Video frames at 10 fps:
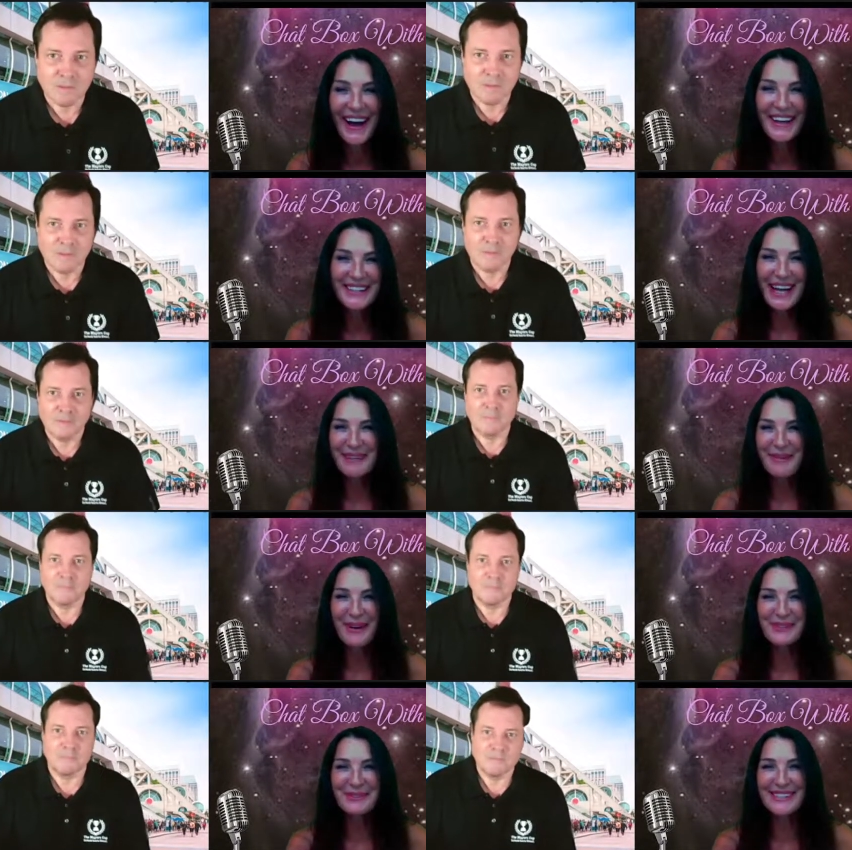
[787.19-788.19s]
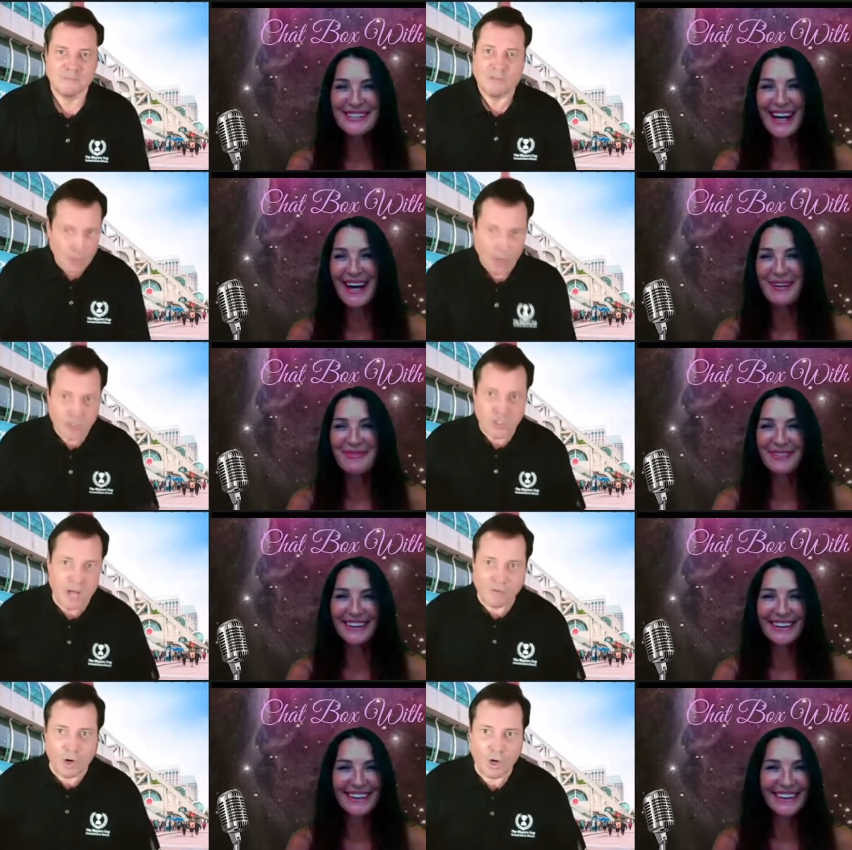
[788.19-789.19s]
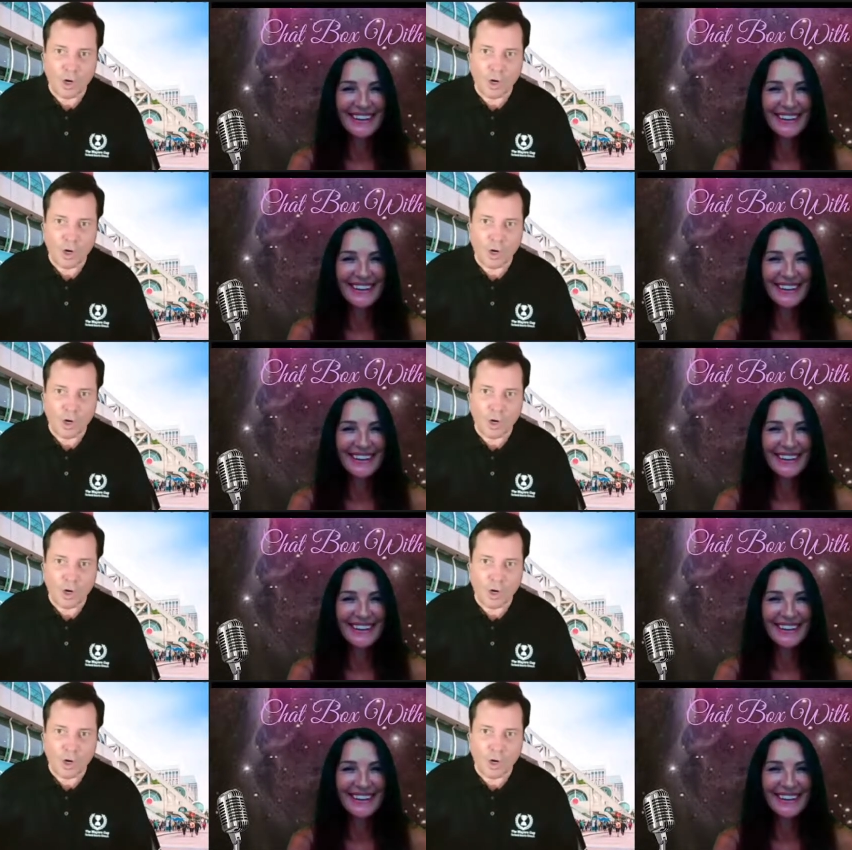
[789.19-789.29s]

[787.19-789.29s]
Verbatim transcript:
Speaker 1: Chatbox with Sam. First ever.